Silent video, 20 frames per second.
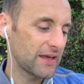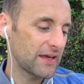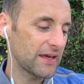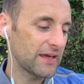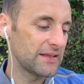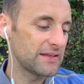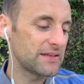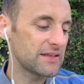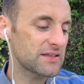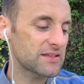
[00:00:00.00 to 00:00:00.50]

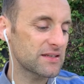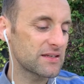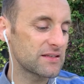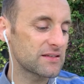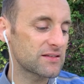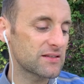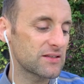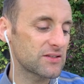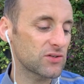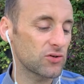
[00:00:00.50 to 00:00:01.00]
In this
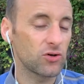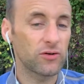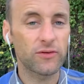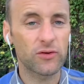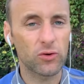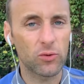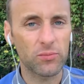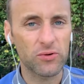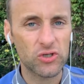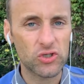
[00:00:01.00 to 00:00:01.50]
instance, I have a
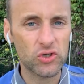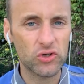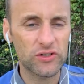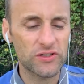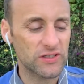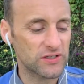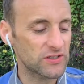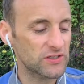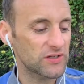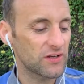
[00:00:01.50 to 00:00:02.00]
number of
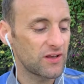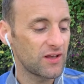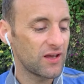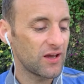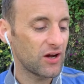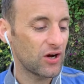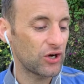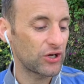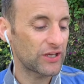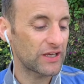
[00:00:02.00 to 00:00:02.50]
choices.
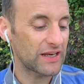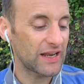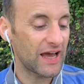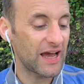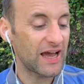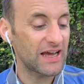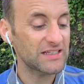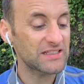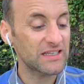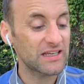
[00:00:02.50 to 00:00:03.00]
I can
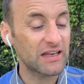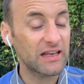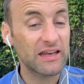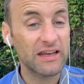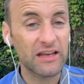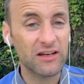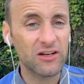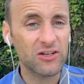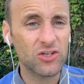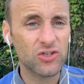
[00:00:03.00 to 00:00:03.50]
ask the
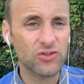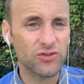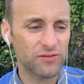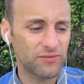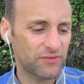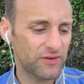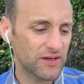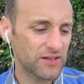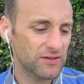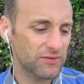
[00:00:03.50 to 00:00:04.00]
cleaner to try and
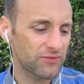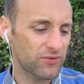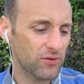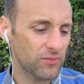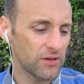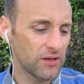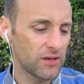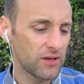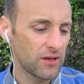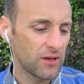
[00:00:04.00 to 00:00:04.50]
fix it for
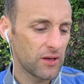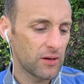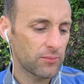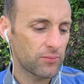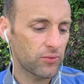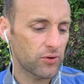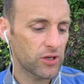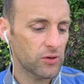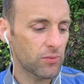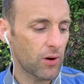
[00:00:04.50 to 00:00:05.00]
me,
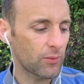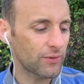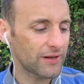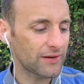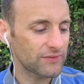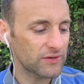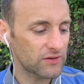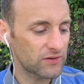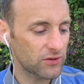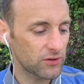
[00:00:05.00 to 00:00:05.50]
but he won't
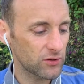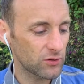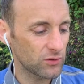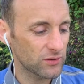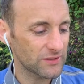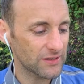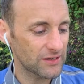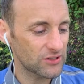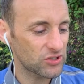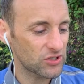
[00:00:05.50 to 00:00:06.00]
have the
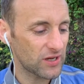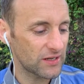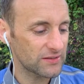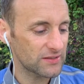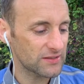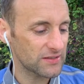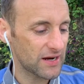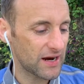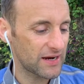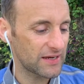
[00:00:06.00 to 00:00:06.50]
tools, and
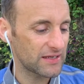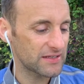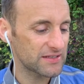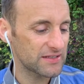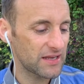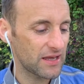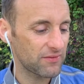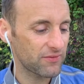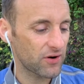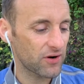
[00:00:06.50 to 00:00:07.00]
chances are he has
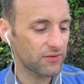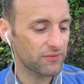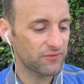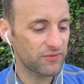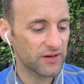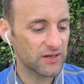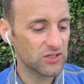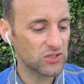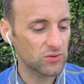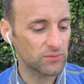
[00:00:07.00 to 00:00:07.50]
never
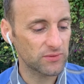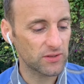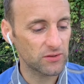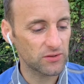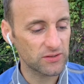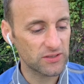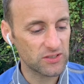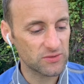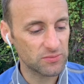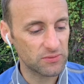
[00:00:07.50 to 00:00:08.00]
fixed something
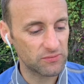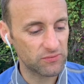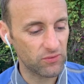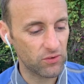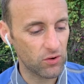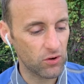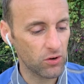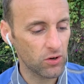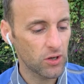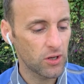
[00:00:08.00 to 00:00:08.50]
like this
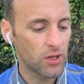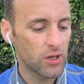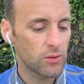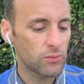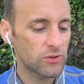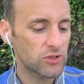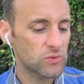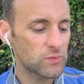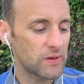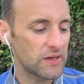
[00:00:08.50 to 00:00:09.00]
before,
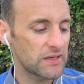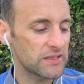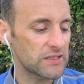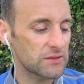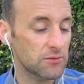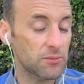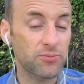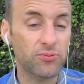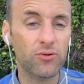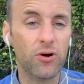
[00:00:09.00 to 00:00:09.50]
which means he
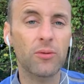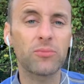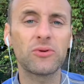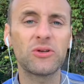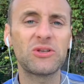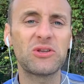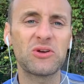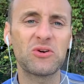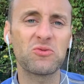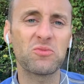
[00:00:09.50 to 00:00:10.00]
would
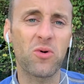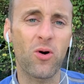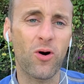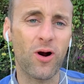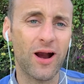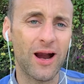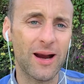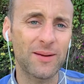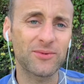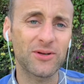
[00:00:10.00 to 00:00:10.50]
probably do more
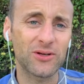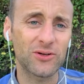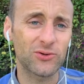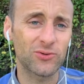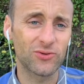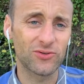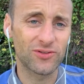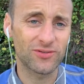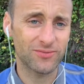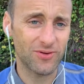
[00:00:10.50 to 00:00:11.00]
harm than
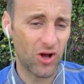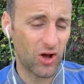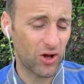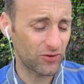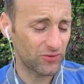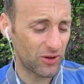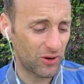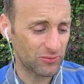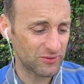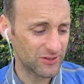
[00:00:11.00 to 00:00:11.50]
good.
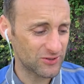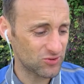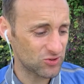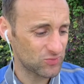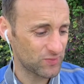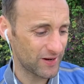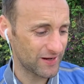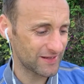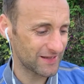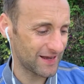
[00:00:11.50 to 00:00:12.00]
No
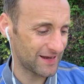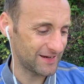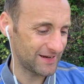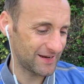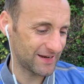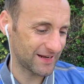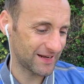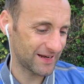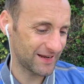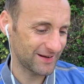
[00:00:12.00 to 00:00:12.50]
disrespect to any
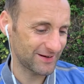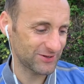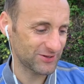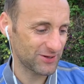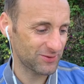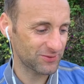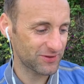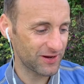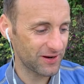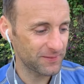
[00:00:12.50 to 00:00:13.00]
of the cleaners
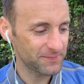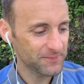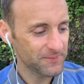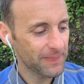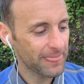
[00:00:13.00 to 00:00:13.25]
out there.